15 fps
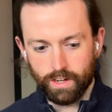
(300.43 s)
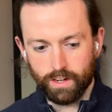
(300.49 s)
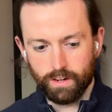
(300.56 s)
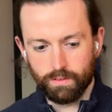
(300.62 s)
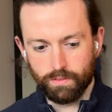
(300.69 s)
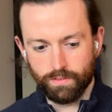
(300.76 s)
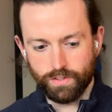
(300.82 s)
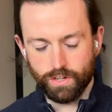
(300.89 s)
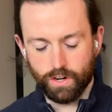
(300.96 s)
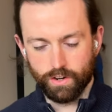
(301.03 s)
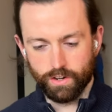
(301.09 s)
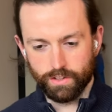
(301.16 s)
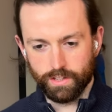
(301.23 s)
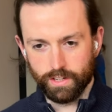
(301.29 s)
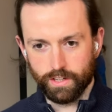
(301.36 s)
We've
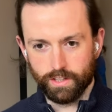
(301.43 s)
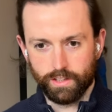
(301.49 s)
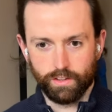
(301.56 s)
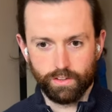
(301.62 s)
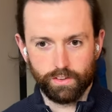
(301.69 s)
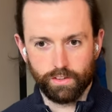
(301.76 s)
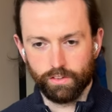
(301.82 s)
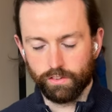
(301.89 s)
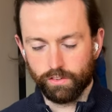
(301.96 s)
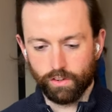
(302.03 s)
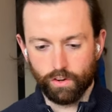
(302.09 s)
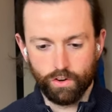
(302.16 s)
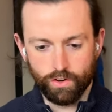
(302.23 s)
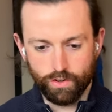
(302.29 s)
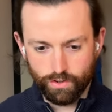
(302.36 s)
started the
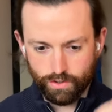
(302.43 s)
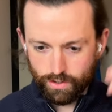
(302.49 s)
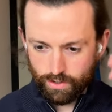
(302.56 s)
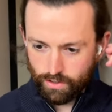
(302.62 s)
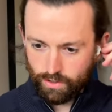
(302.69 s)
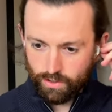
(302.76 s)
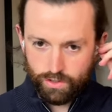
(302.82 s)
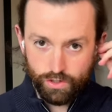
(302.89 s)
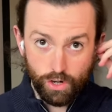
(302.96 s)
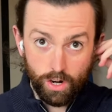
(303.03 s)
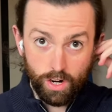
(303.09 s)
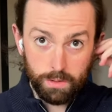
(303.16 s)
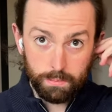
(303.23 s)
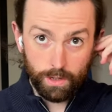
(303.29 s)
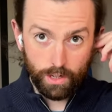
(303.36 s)
third
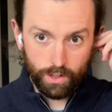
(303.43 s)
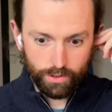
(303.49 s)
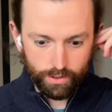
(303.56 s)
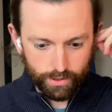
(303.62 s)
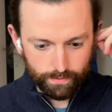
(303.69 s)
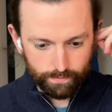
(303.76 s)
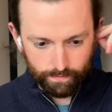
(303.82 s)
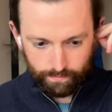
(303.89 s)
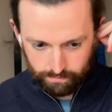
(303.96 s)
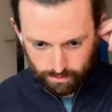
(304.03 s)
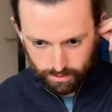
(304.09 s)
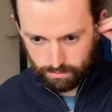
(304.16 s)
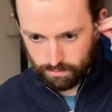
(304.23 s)
job in London, which